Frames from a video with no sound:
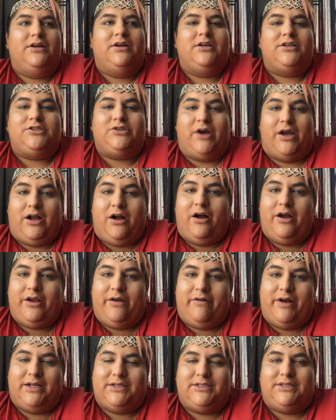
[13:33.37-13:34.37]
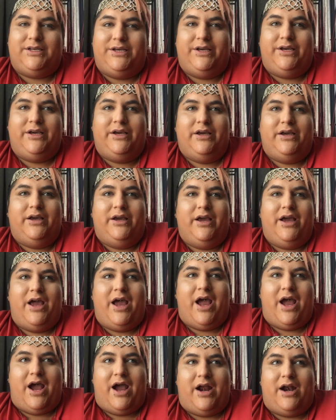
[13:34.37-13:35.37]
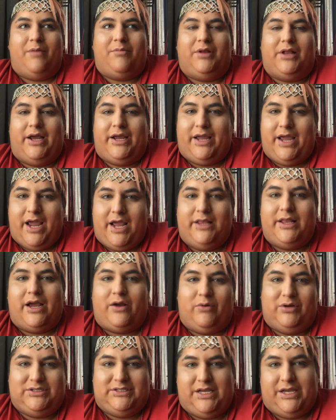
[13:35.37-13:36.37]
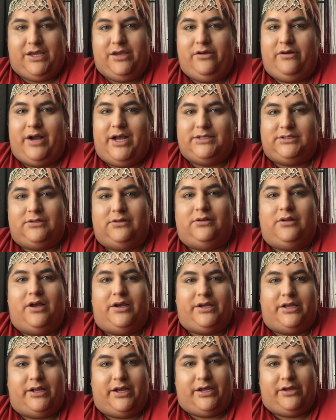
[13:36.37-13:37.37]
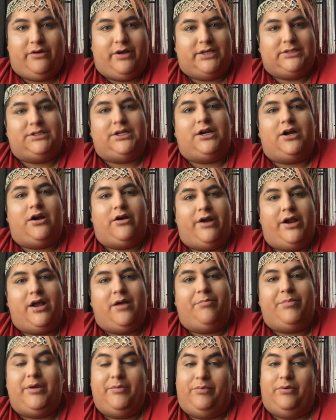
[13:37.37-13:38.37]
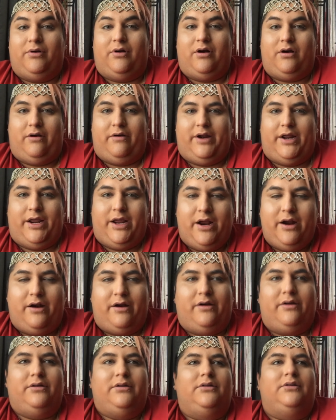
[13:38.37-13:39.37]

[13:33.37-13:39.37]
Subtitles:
So I call your Etsy, and I'm like, hey, like what's taking you guys so long? And like, you guys need to hurry up. People are already here.